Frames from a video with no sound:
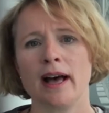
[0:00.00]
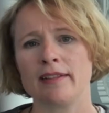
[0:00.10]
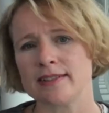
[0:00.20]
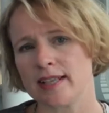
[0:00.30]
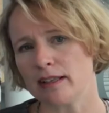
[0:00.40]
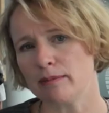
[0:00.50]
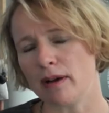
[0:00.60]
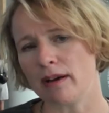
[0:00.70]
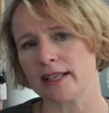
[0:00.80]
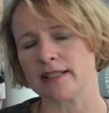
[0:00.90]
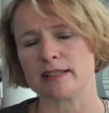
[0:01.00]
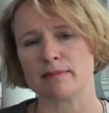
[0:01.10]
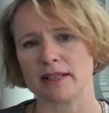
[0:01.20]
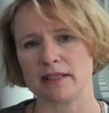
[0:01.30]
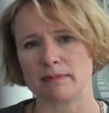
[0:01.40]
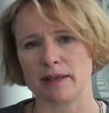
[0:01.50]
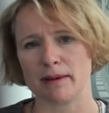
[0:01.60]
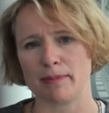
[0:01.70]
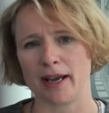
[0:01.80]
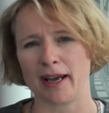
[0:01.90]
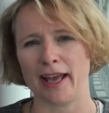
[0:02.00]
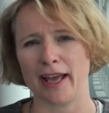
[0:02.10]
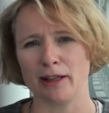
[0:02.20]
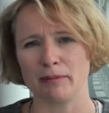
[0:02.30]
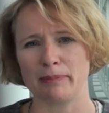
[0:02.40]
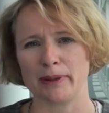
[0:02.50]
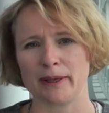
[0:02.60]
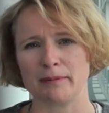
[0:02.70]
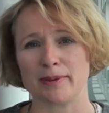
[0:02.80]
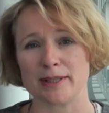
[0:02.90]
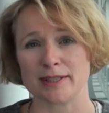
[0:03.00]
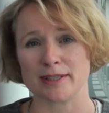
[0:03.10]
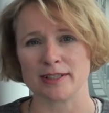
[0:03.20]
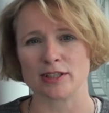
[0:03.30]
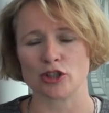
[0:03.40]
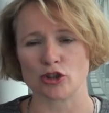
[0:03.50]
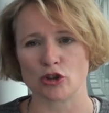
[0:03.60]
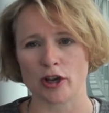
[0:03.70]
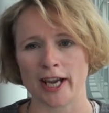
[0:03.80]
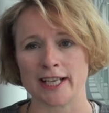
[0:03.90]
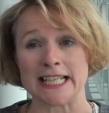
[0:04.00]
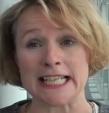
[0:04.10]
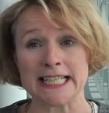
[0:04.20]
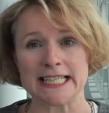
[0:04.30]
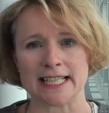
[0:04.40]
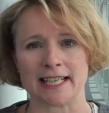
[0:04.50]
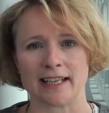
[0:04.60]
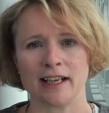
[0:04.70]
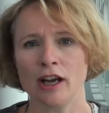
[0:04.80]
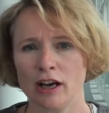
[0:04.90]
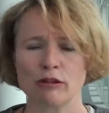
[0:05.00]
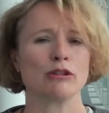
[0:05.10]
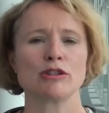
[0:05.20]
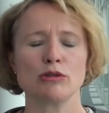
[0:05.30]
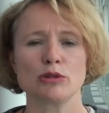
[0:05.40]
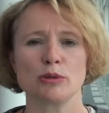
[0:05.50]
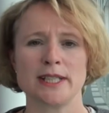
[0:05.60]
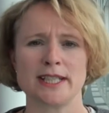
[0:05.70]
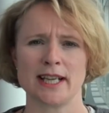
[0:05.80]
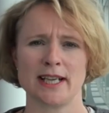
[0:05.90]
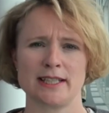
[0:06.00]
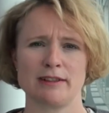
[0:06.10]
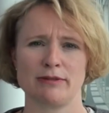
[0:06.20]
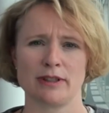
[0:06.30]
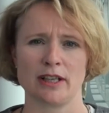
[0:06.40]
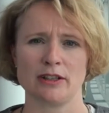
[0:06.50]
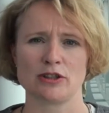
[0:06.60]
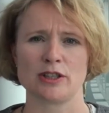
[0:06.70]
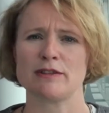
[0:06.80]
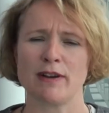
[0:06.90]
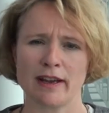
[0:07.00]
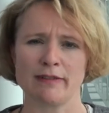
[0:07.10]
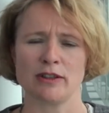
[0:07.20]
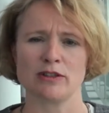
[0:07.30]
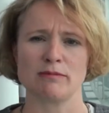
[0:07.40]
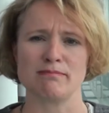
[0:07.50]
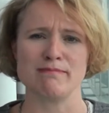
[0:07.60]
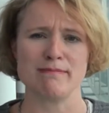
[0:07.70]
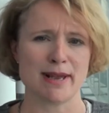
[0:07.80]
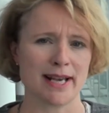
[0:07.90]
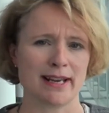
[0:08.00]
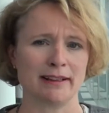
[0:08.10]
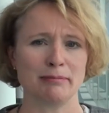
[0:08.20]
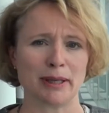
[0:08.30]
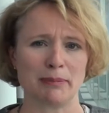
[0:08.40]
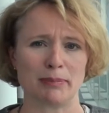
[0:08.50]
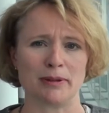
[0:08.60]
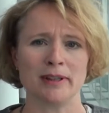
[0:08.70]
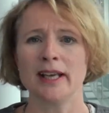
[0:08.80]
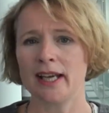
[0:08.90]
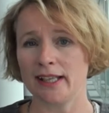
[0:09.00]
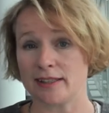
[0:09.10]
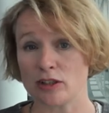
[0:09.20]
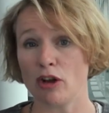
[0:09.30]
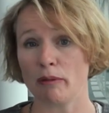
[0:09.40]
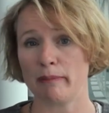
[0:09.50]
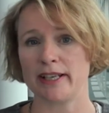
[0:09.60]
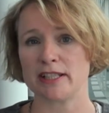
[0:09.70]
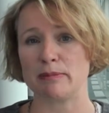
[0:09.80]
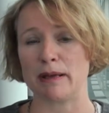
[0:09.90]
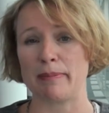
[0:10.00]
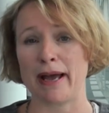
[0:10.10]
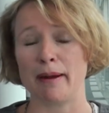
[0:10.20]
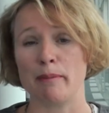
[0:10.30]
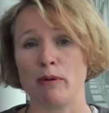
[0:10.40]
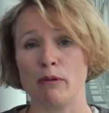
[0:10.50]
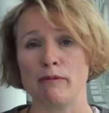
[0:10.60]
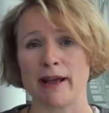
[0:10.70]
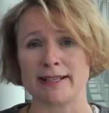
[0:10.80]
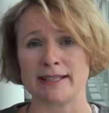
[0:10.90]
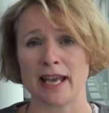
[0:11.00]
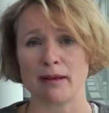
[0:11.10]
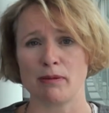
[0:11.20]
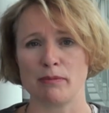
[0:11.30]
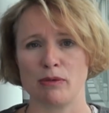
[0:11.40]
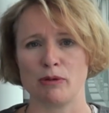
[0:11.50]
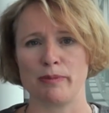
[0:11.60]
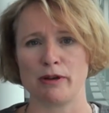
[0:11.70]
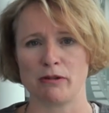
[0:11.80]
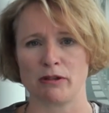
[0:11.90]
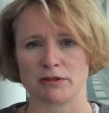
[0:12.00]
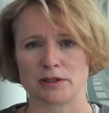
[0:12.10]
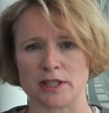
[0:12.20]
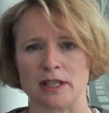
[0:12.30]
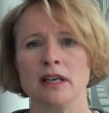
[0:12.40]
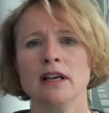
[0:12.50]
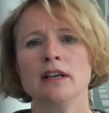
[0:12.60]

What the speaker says: The single market is meant to be about helping businesses to trade easily across all 28 different countries, 500 million people. It's not meant to be about more red tape and more bureaucracy.